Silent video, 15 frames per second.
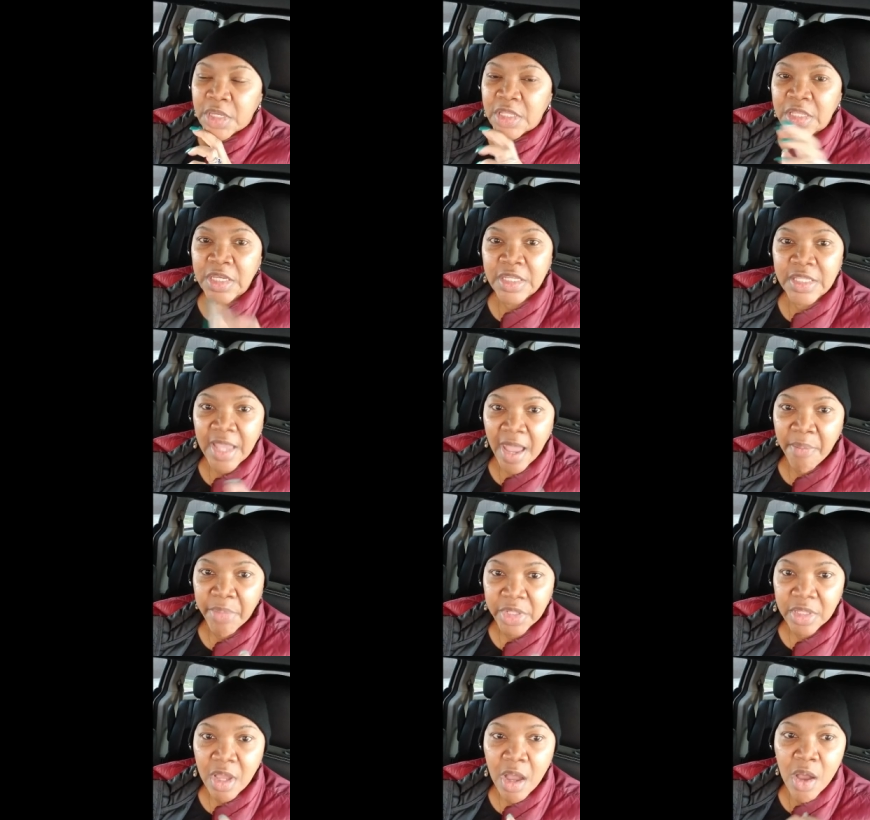link that
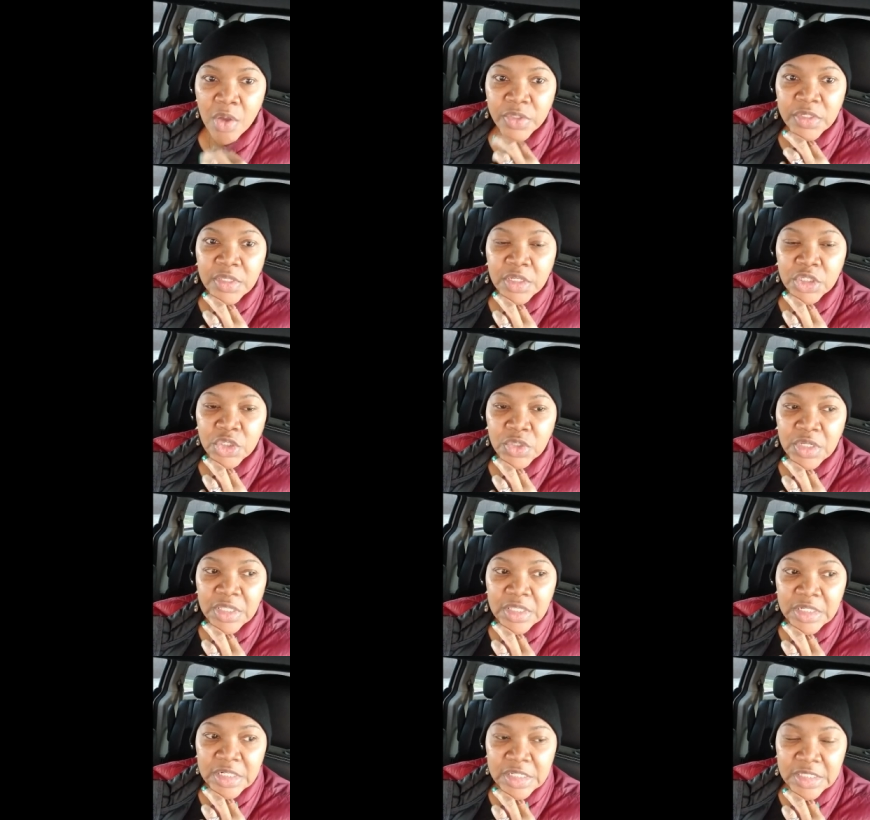below so that you
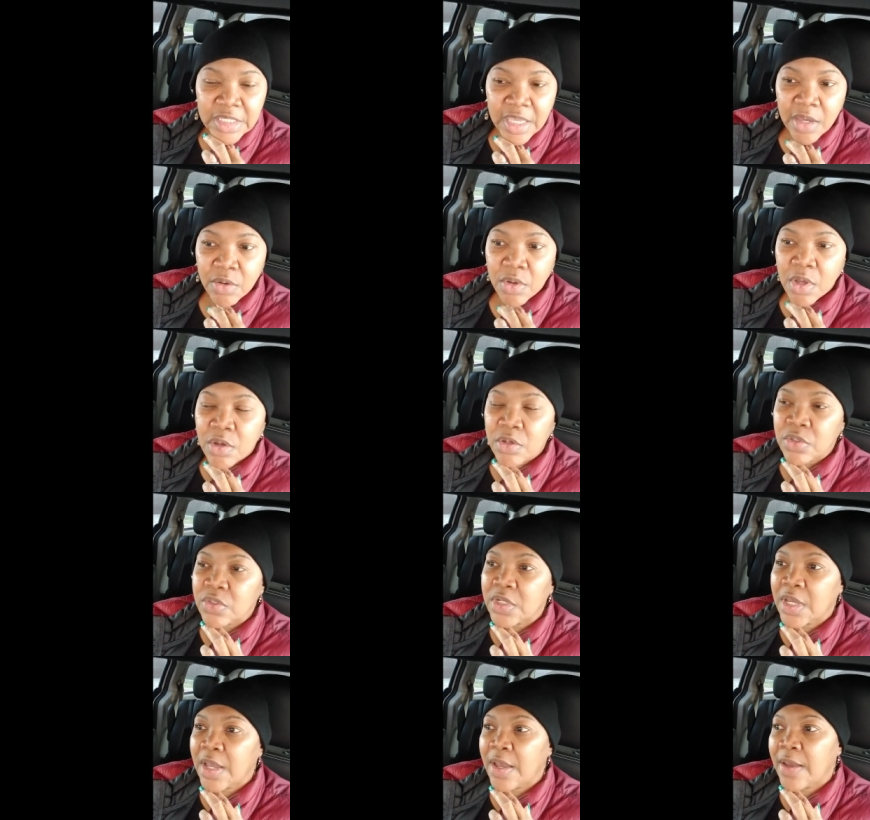get the discount
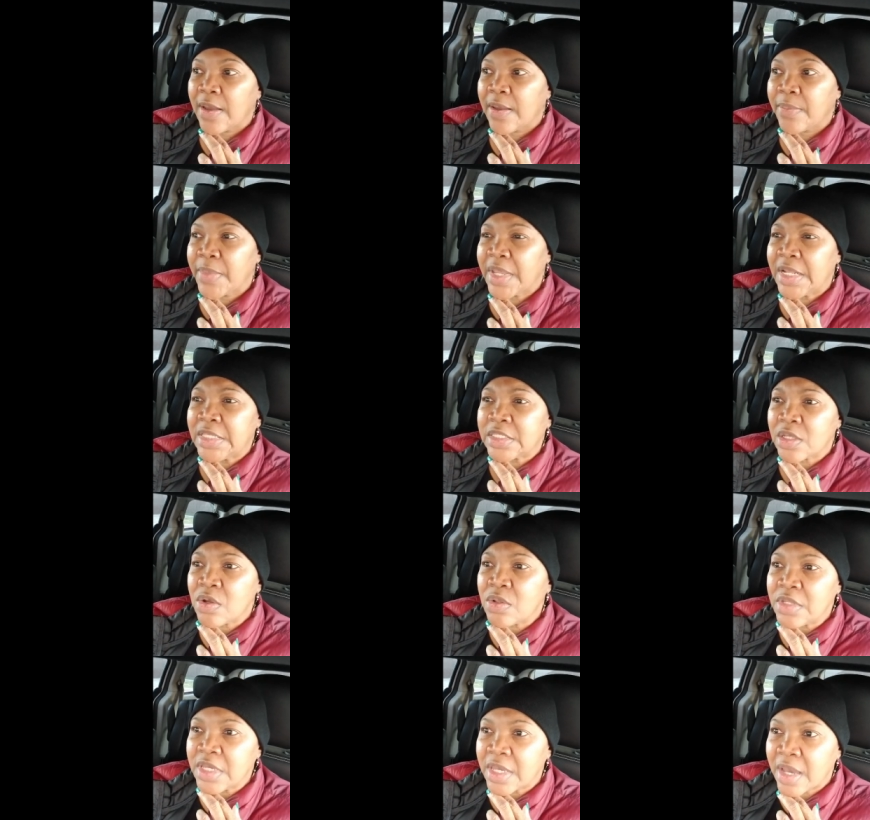code. Um, and it's
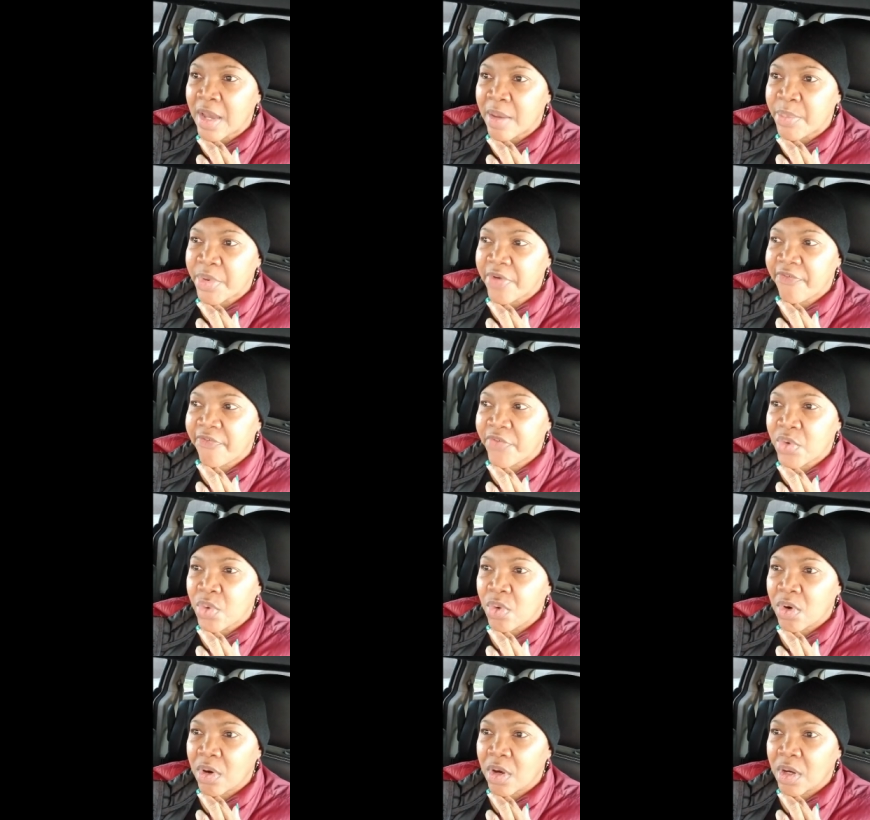only up
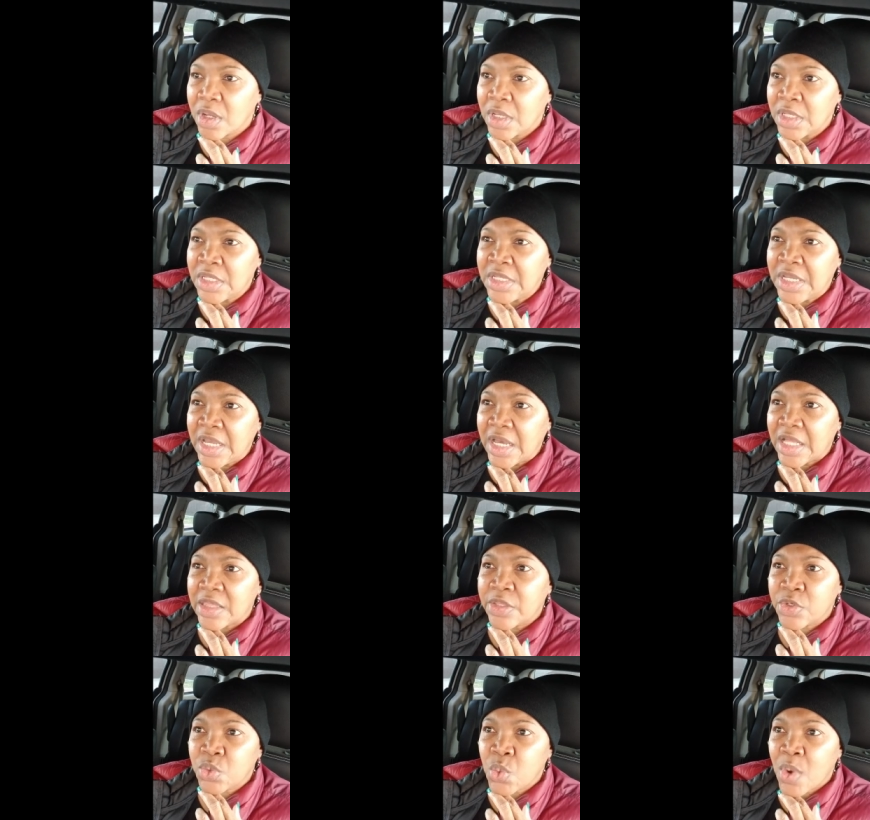for a
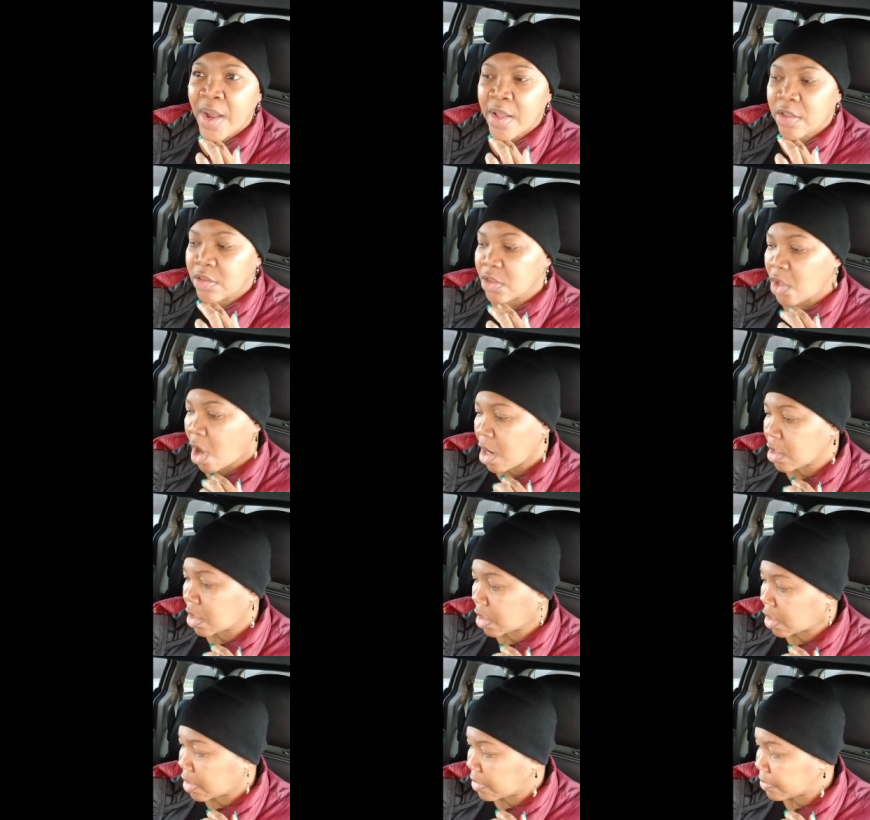little while
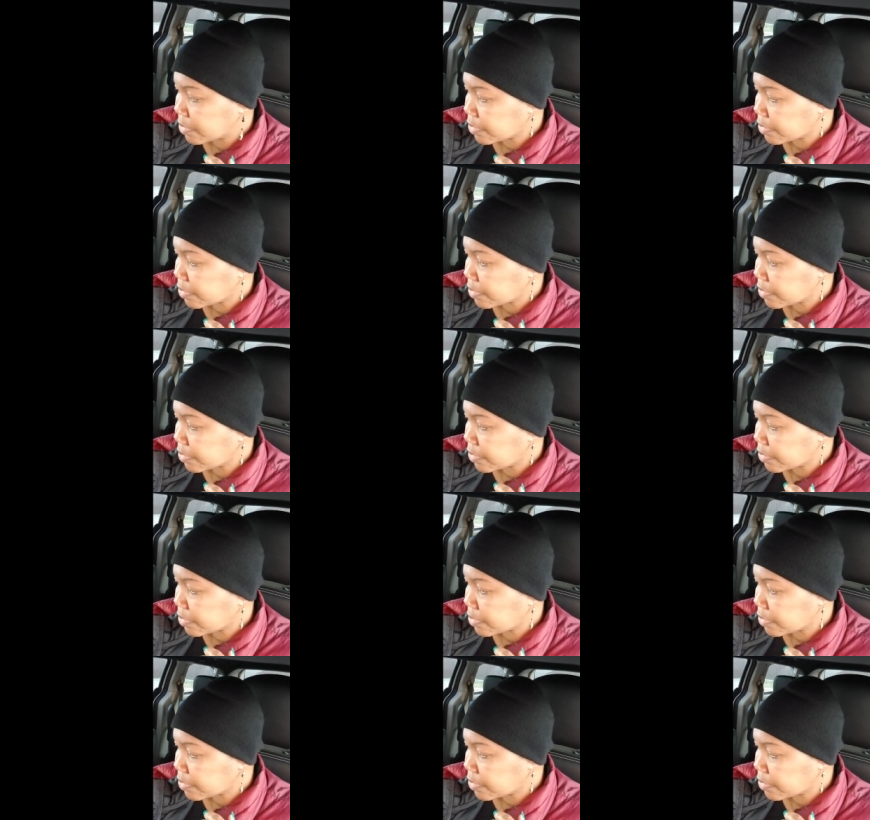longer